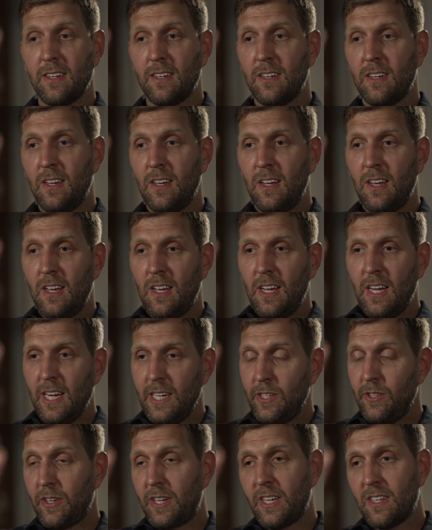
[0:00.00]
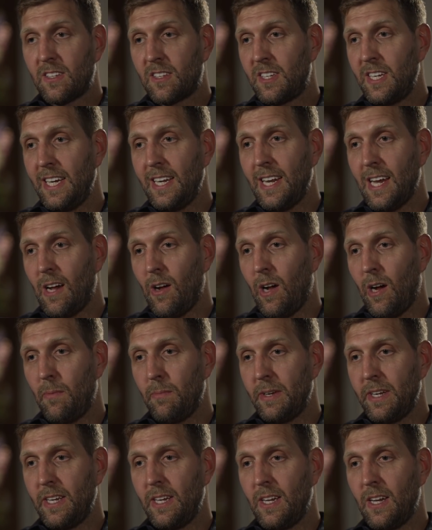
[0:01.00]
and you can see now how
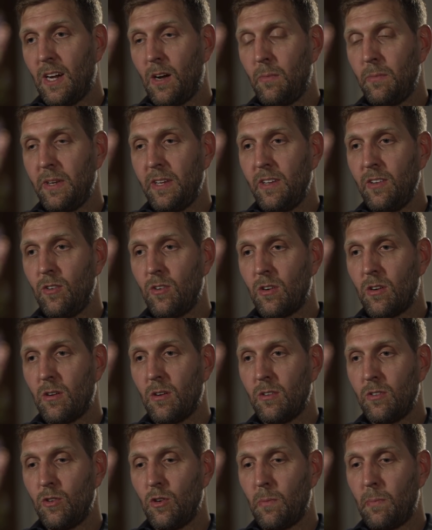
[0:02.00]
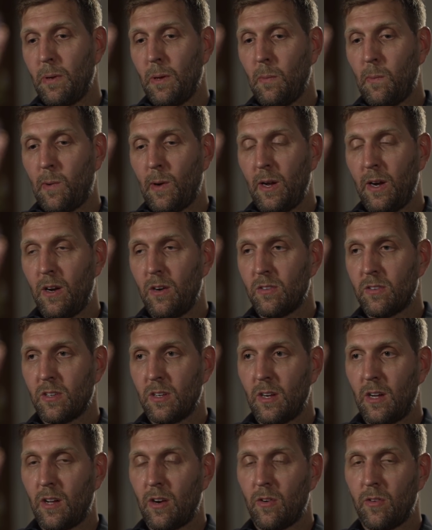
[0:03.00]
many European players
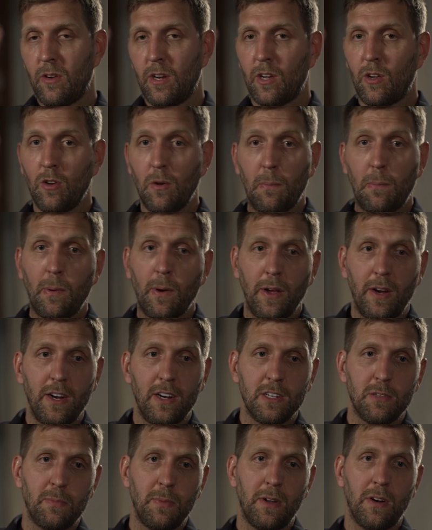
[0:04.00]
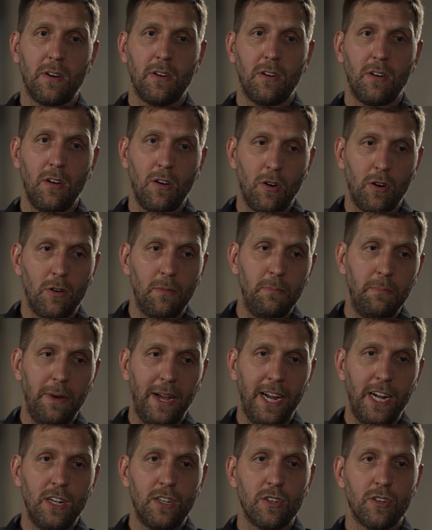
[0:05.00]
are not only good players but are
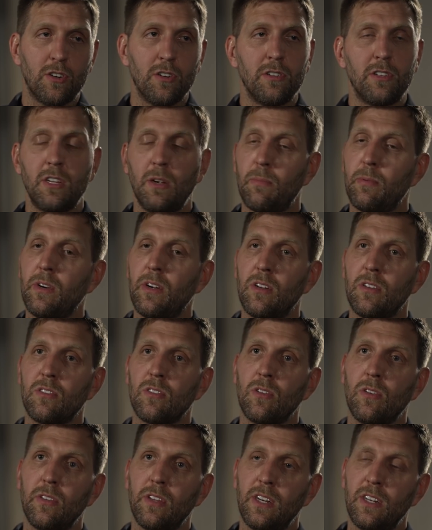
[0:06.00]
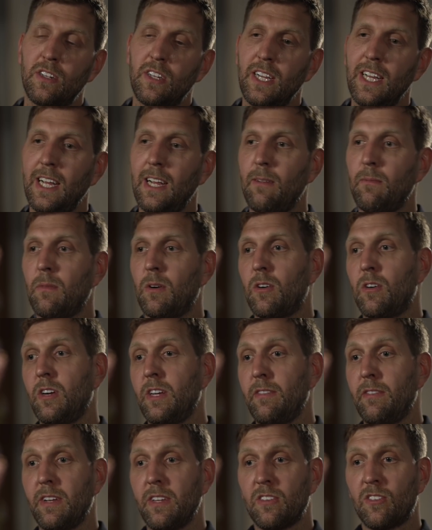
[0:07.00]
major contributors on their team, or
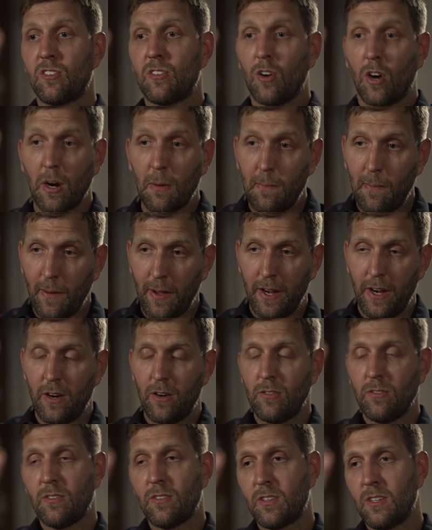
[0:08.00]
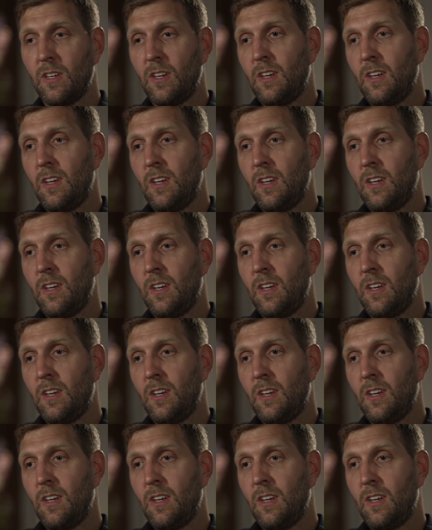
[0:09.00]
even star players.